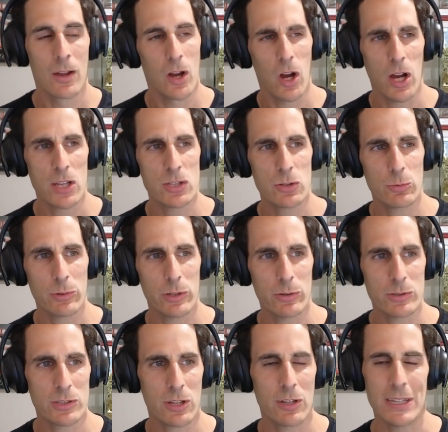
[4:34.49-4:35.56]
I saw it
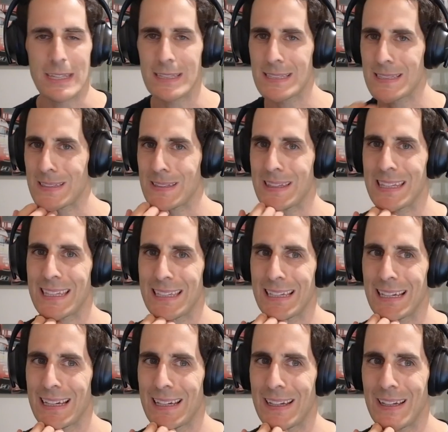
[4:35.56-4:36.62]
also into
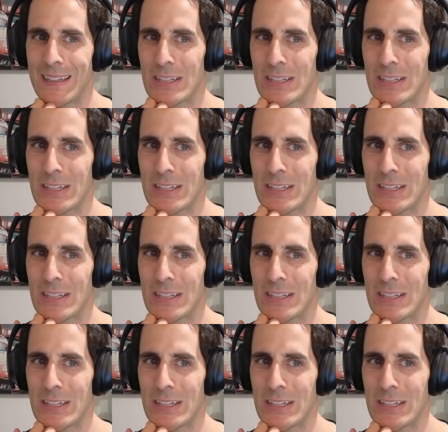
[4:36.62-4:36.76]
the,